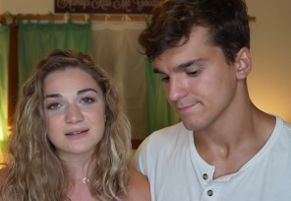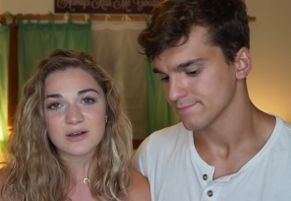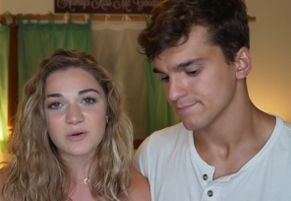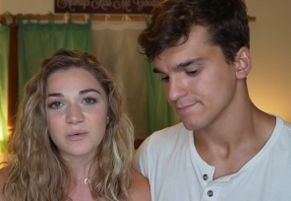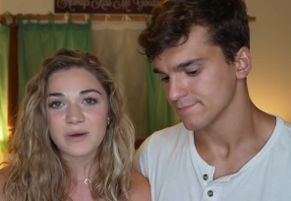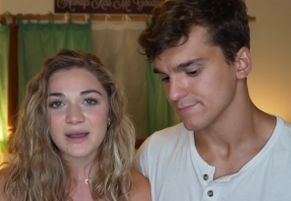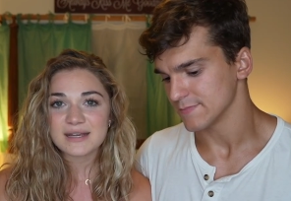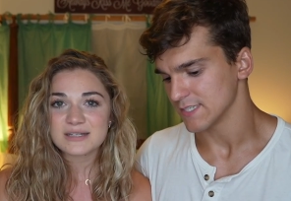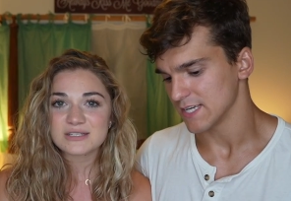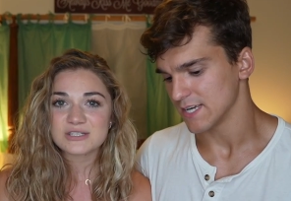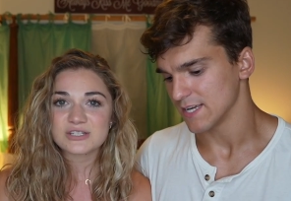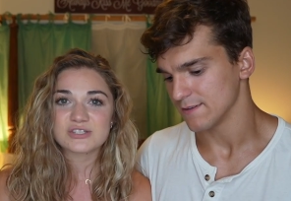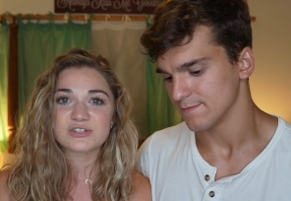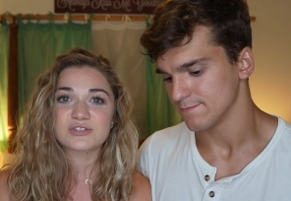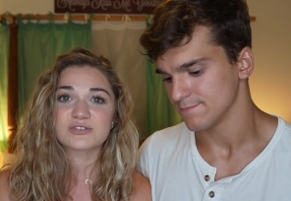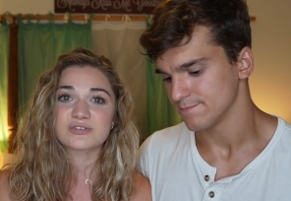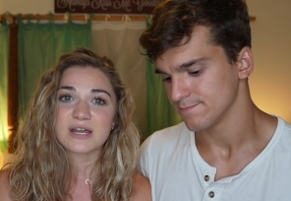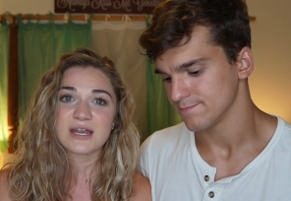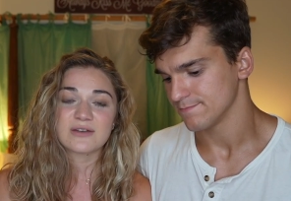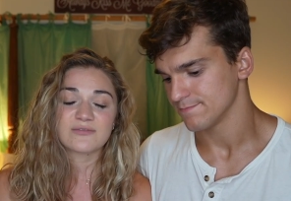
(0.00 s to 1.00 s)
Speaker 1: Hawaii is yeah. just
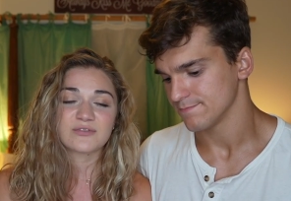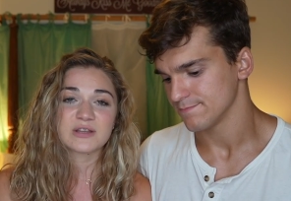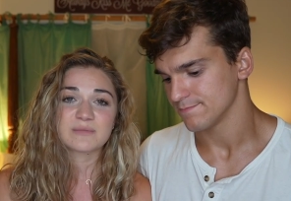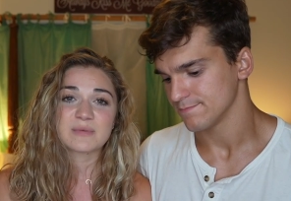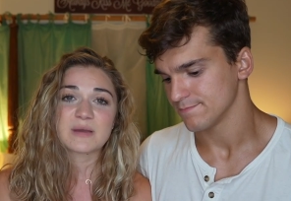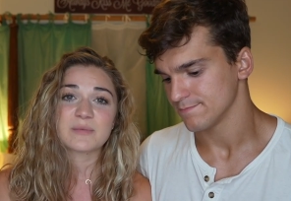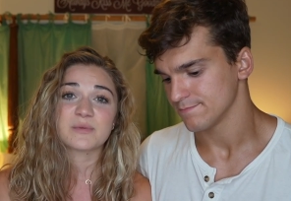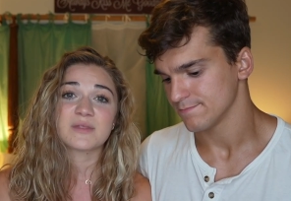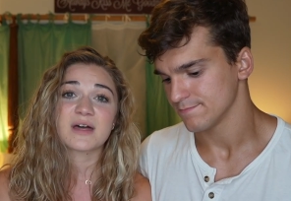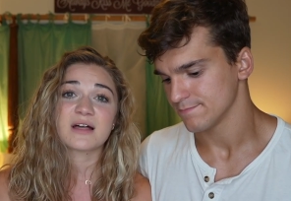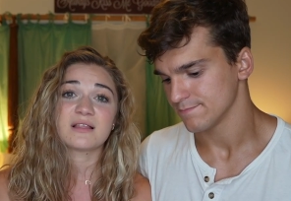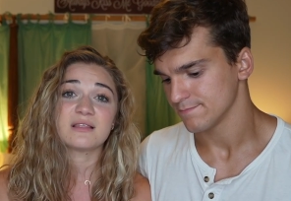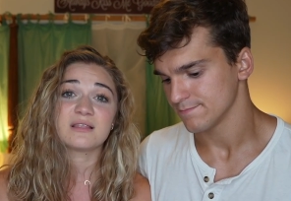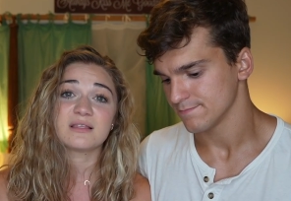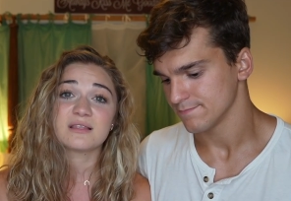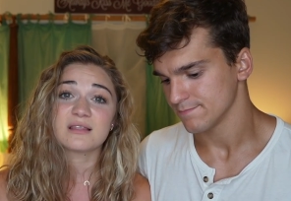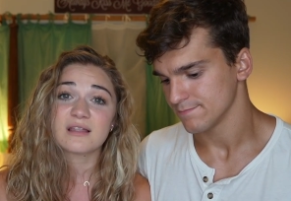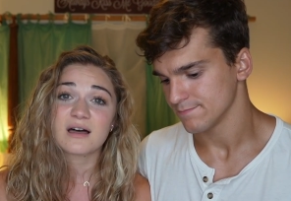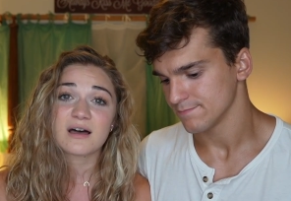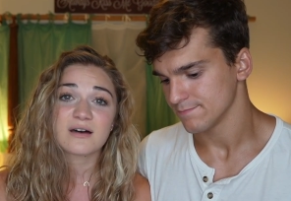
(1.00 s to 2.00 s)
great for the people that
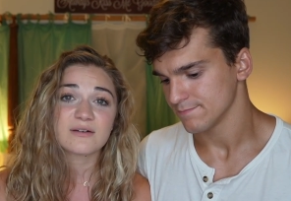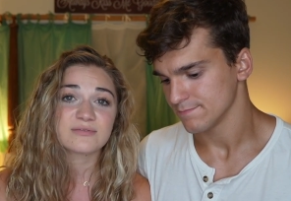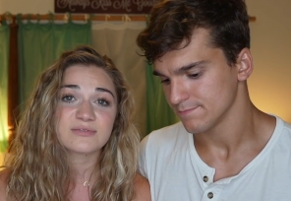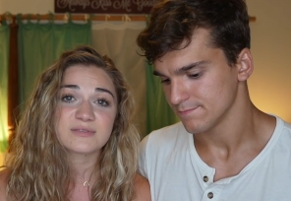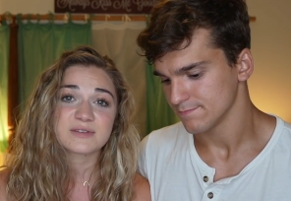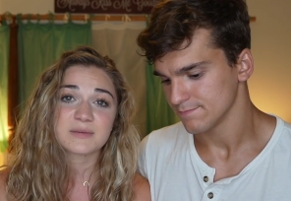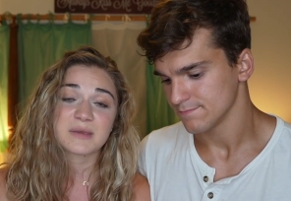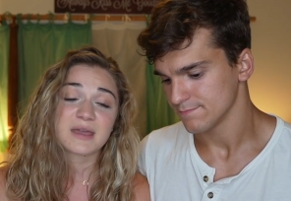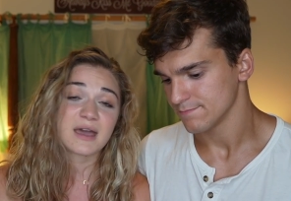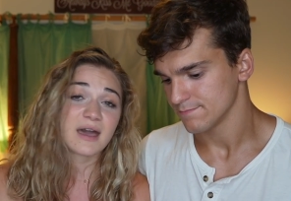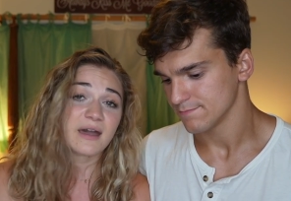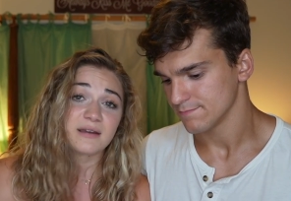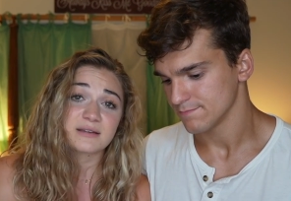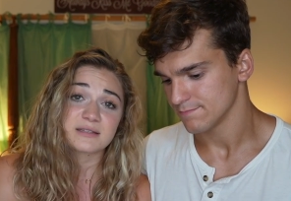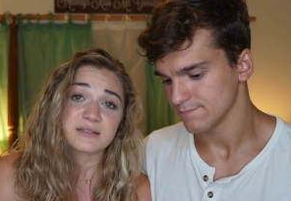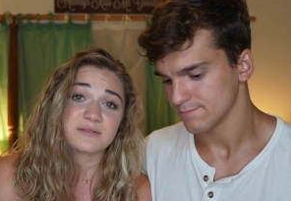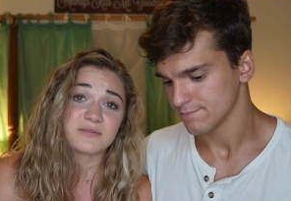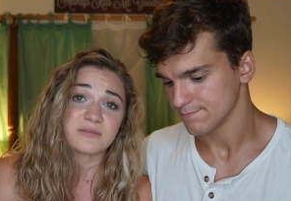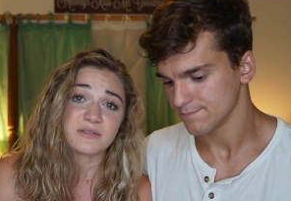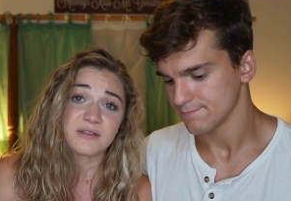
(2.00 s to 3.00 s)
love to be
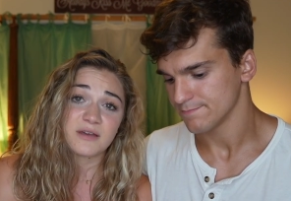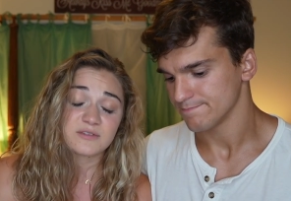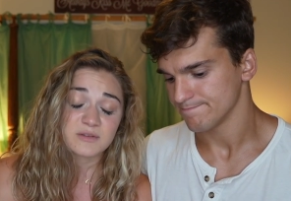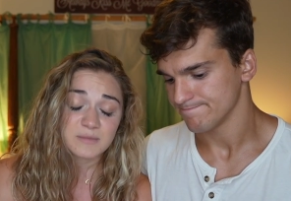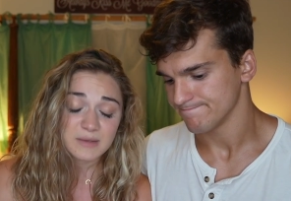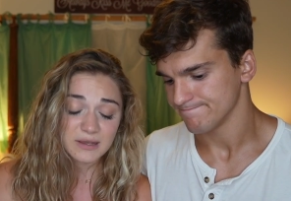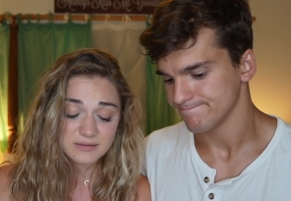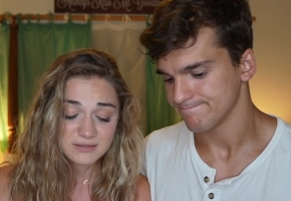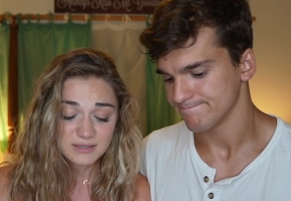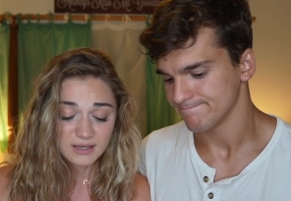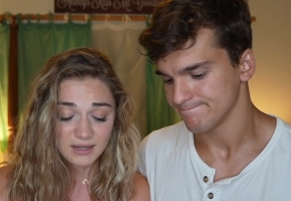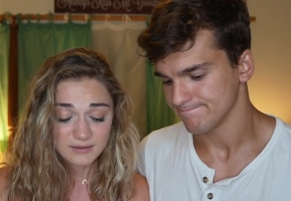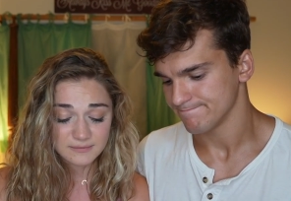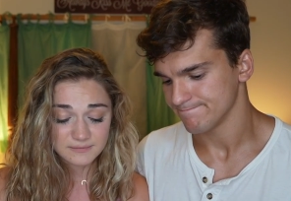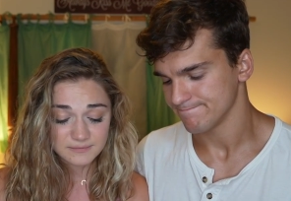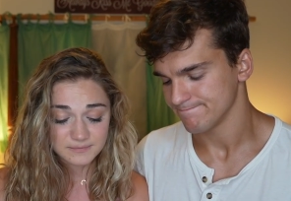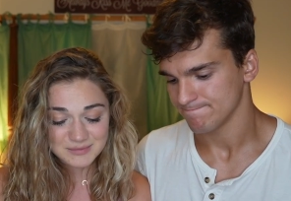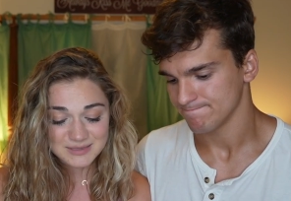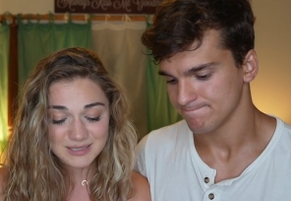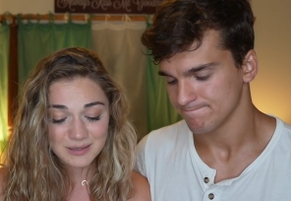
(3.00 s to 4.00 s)
active and love to be outside.
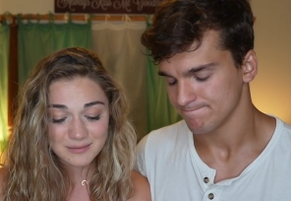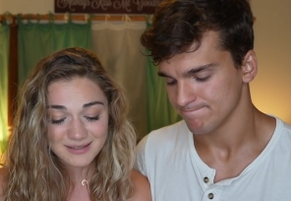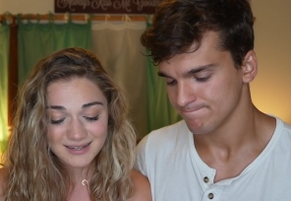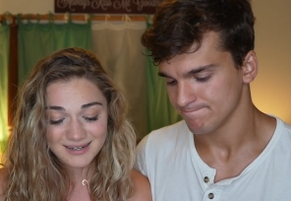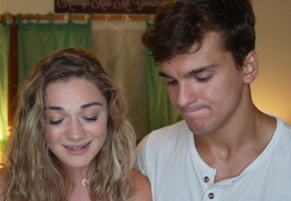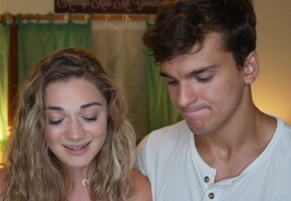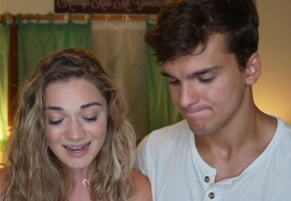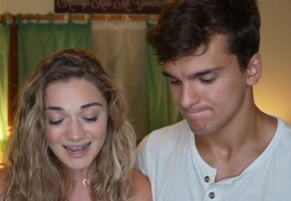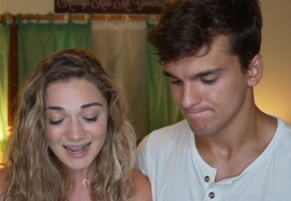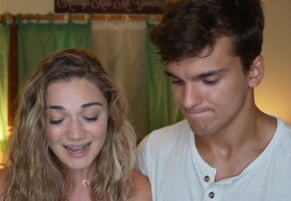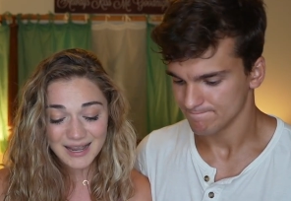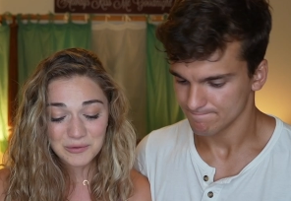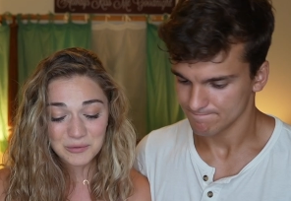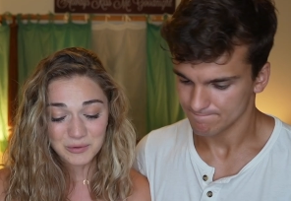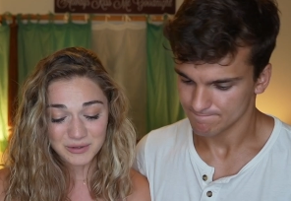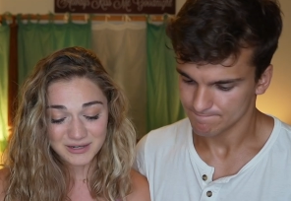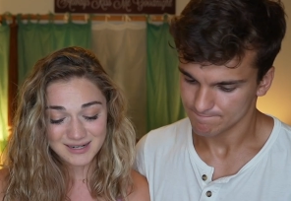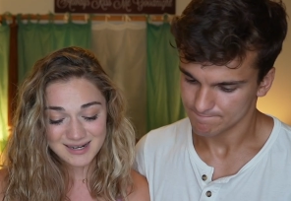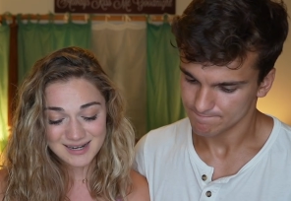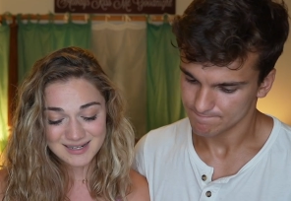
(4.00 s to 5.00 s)
Something I
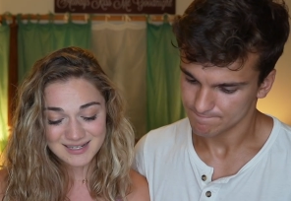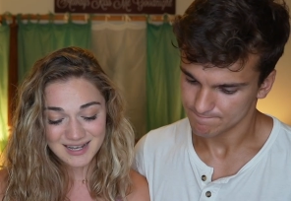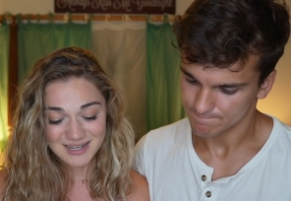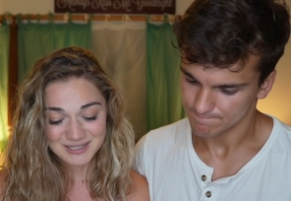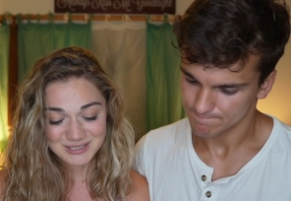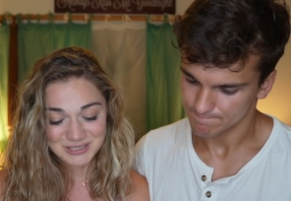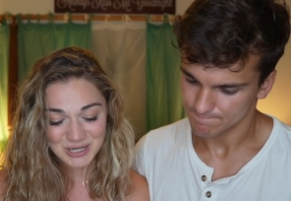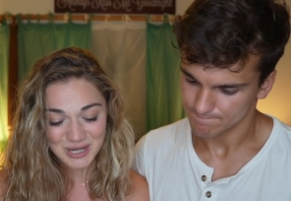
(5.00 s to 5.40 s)
wanted to touch